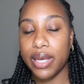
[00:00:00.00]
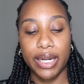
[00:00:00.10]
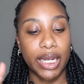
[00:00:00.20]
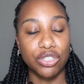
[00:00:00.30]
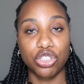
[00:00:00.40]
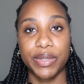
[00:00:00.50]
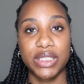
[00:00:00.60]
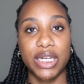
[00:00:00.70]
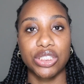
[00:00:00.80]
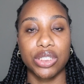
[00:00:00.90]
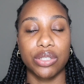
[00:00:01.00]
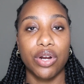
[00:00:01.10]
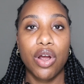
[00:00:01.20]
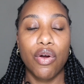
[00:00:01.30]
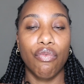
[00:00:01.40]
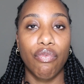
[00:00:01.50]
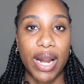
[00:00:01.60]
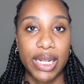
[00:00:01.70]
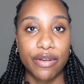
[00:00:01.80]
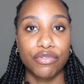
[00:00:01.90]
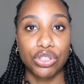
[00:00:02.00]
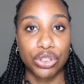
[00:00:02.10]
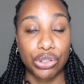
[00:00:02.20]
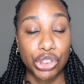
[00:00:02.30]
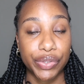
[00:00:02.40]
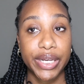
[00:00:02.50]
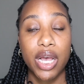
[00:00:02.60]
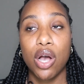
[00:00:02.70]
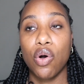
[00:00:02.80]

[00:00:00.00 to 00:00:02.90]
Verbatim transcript: and instrumentation ready for surgery,